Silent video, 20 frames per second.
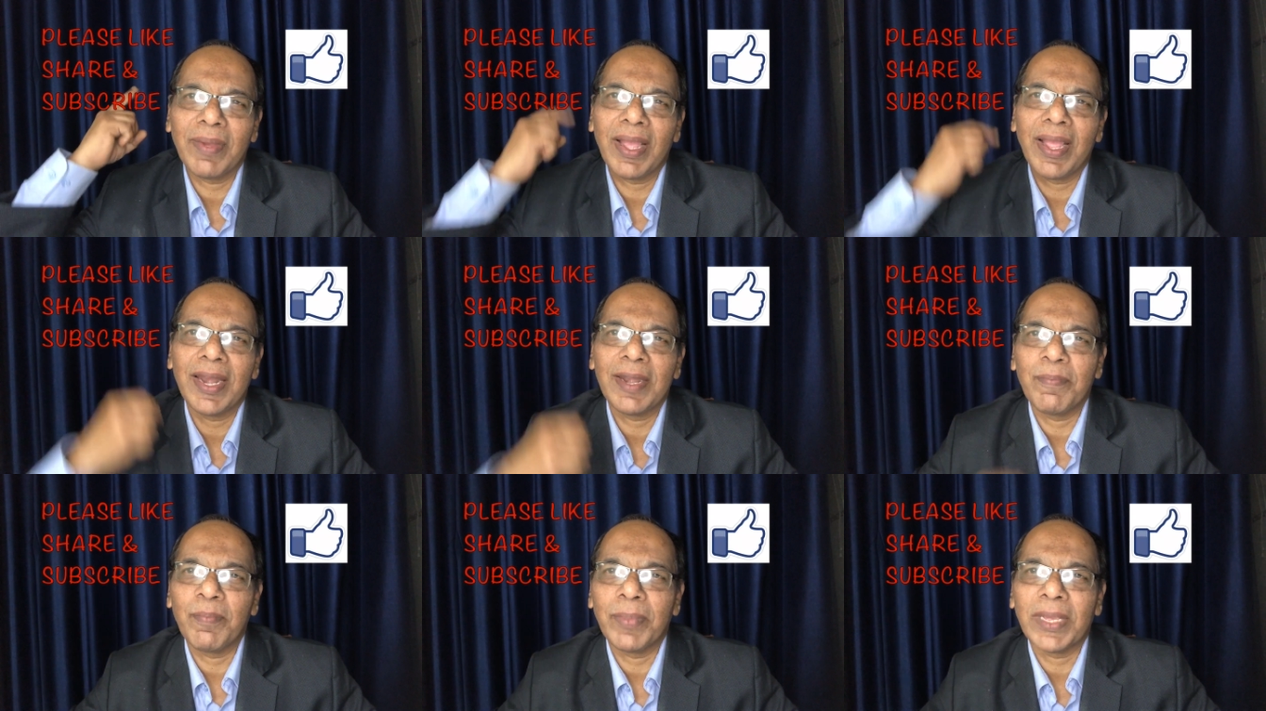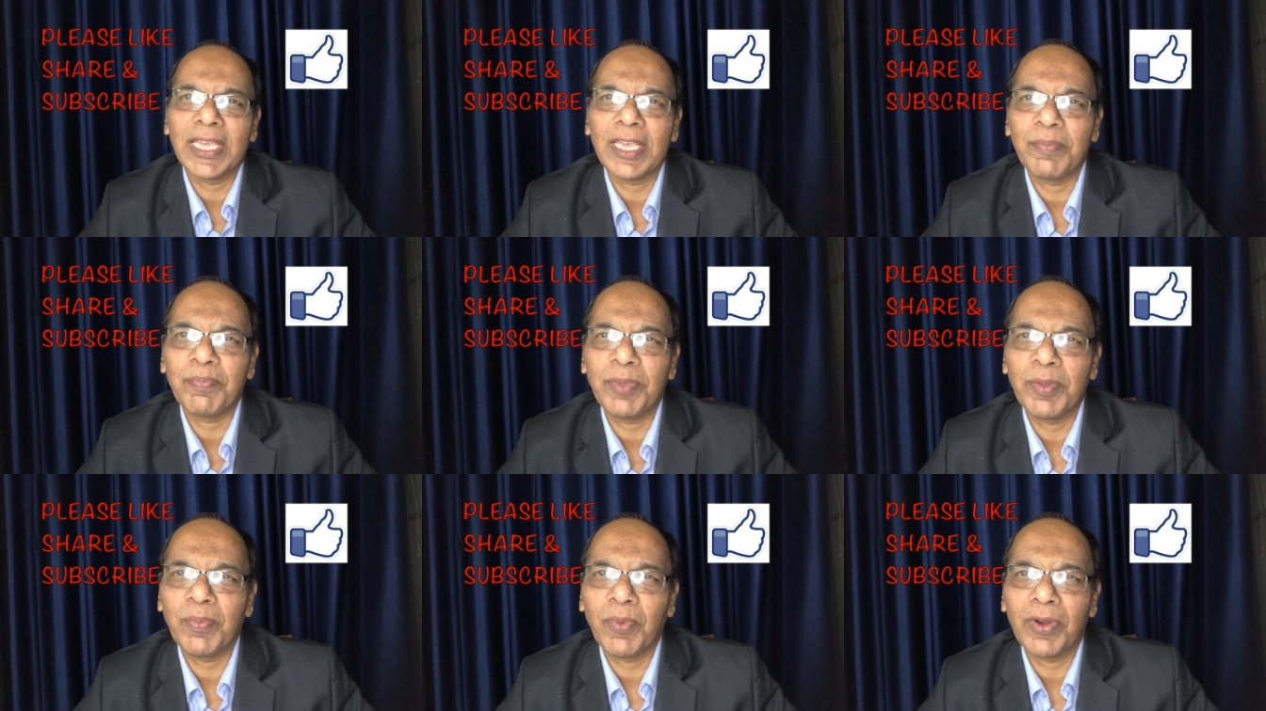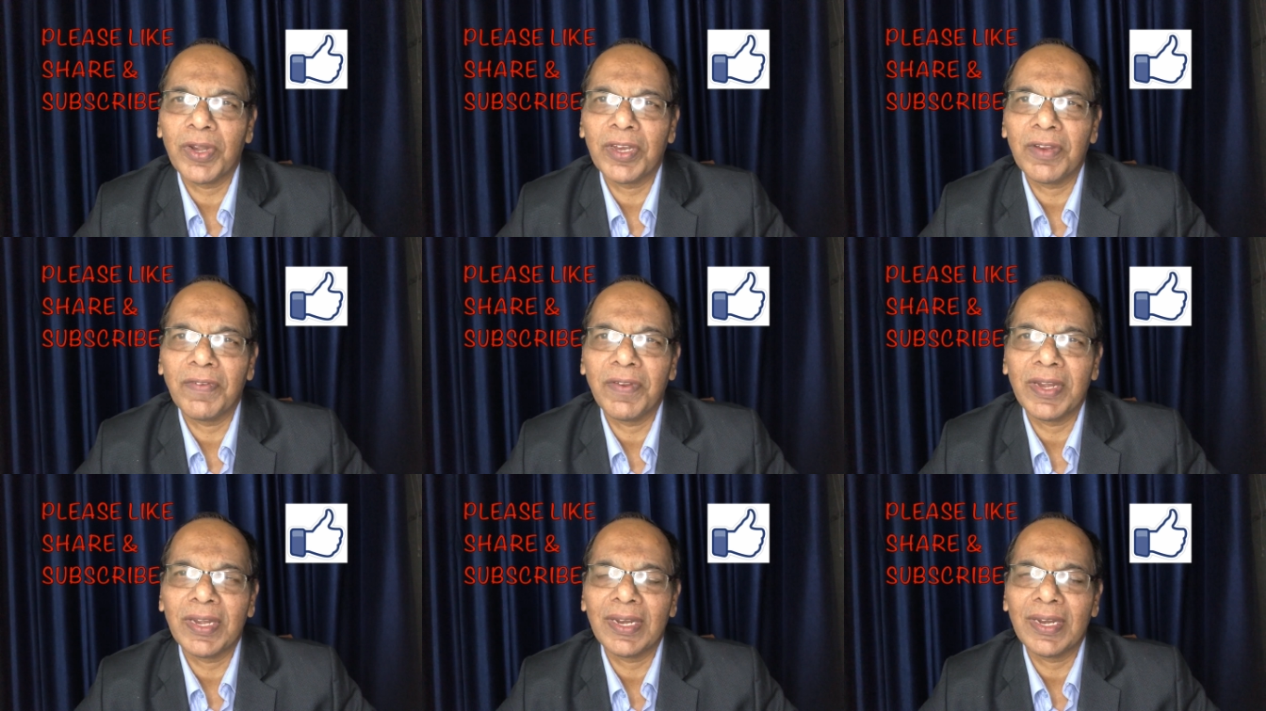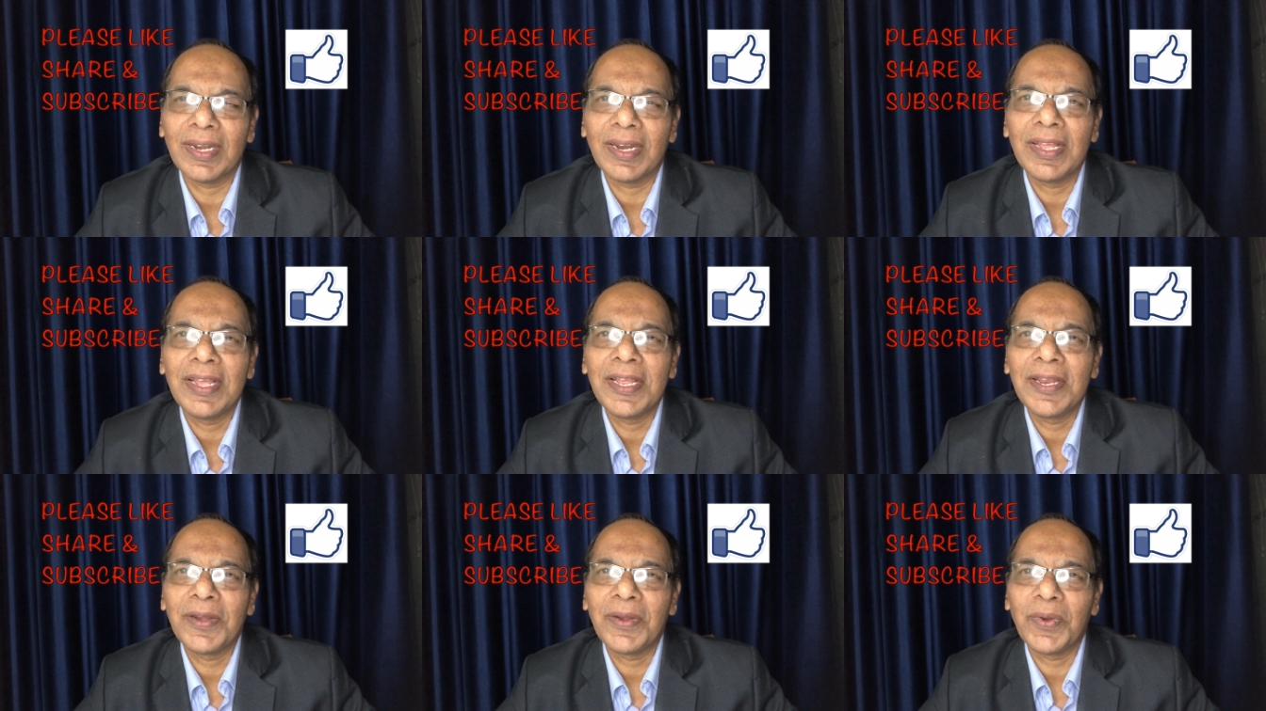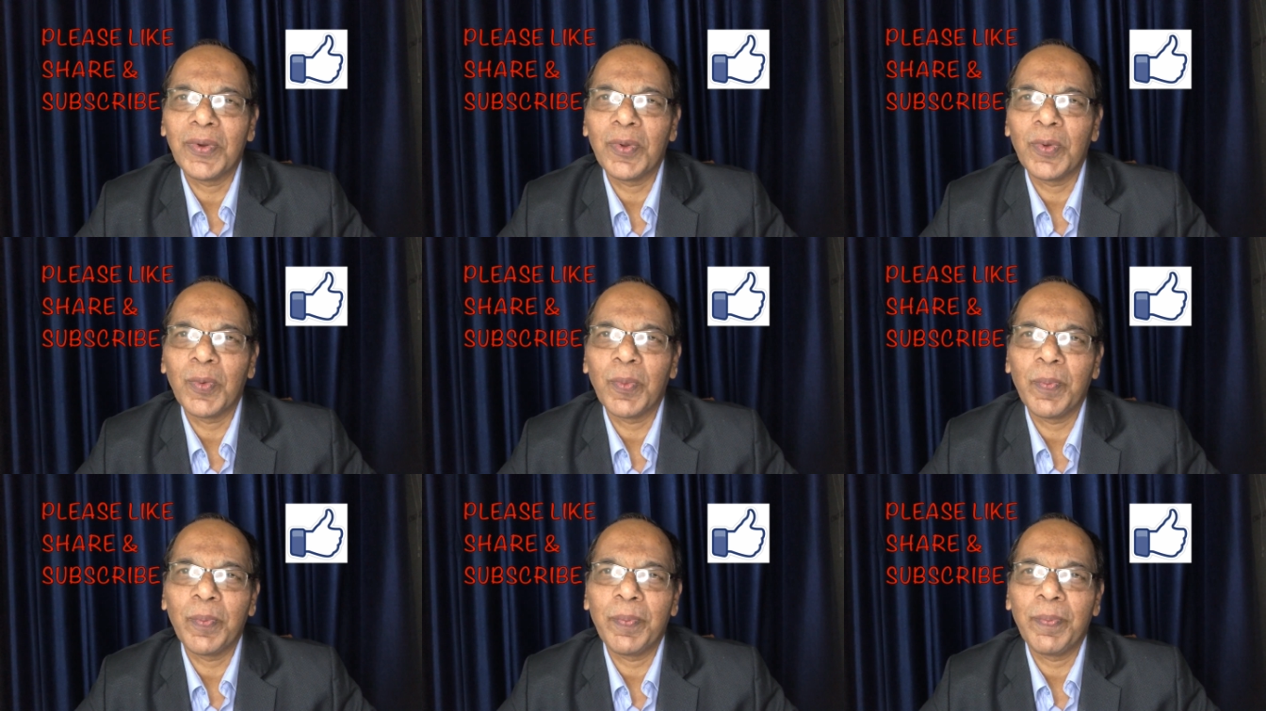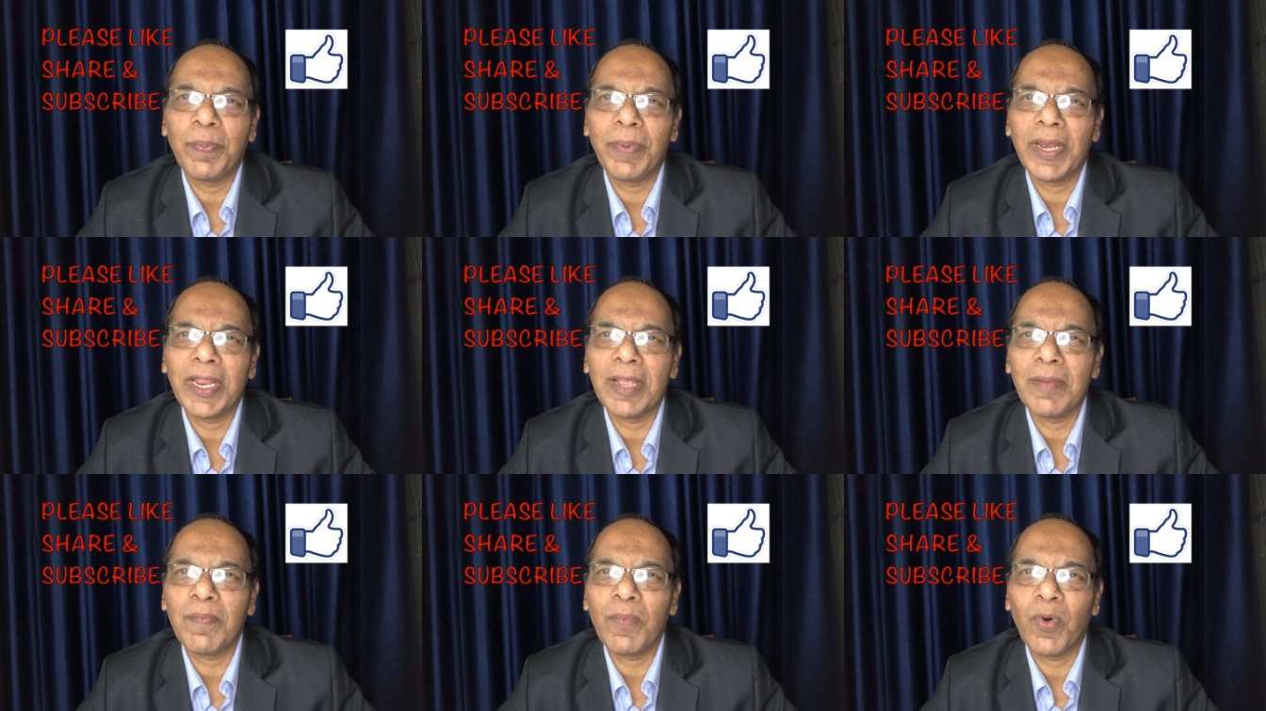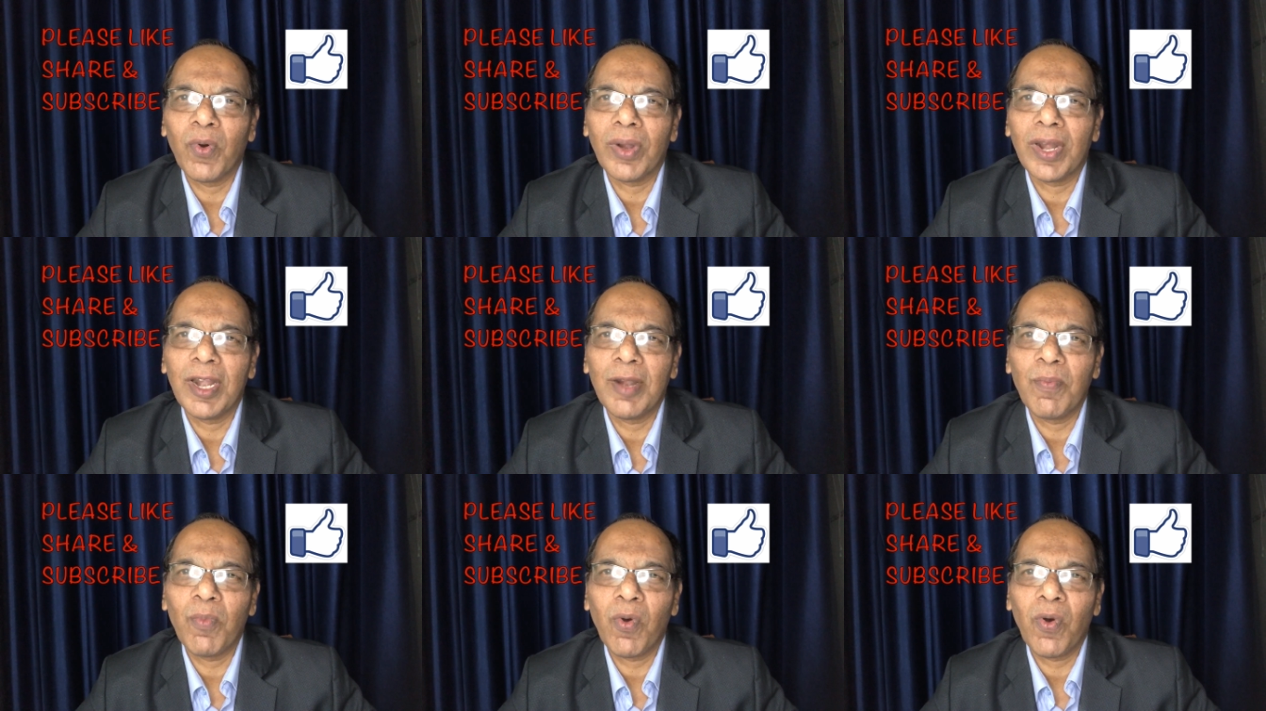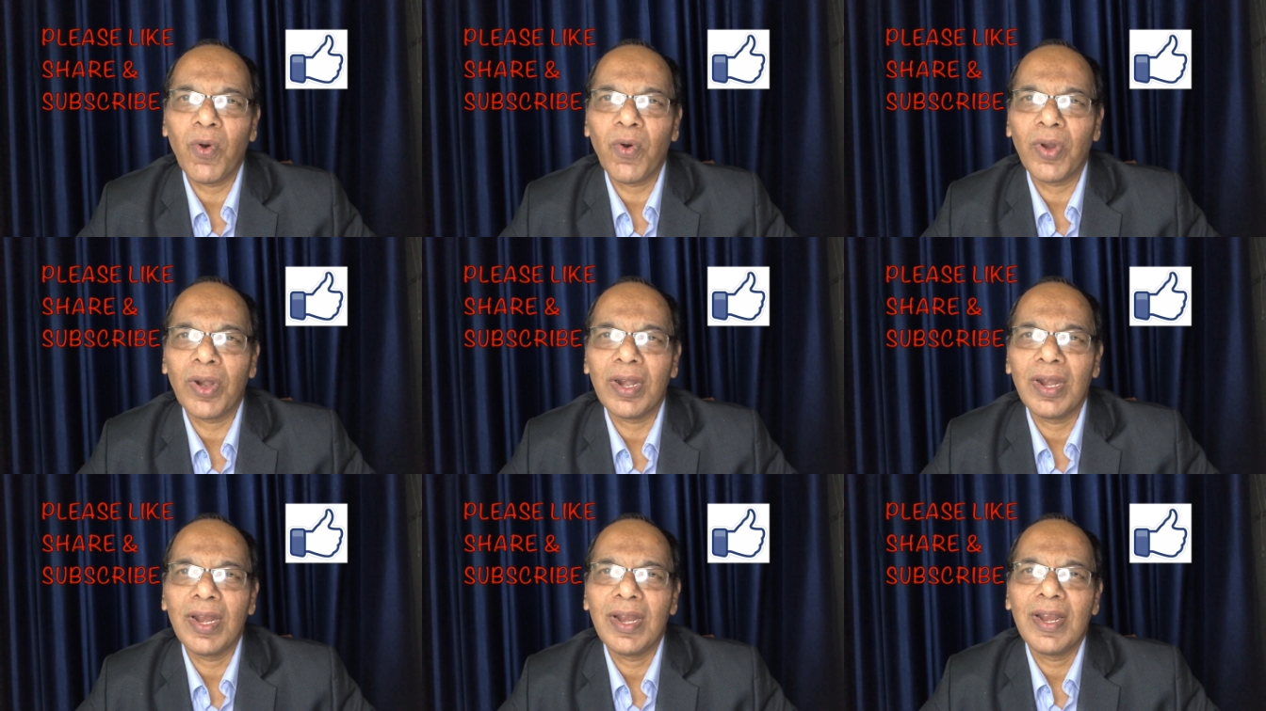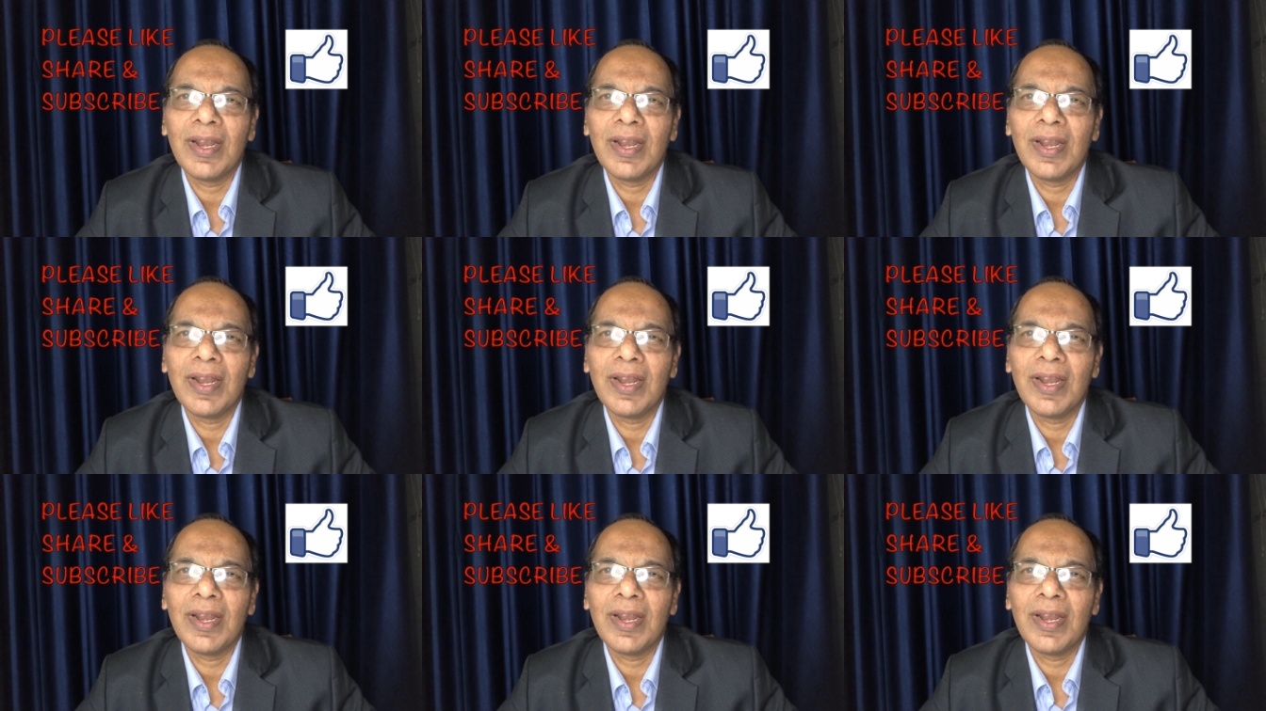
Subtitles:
and keep me motivated to bring more and more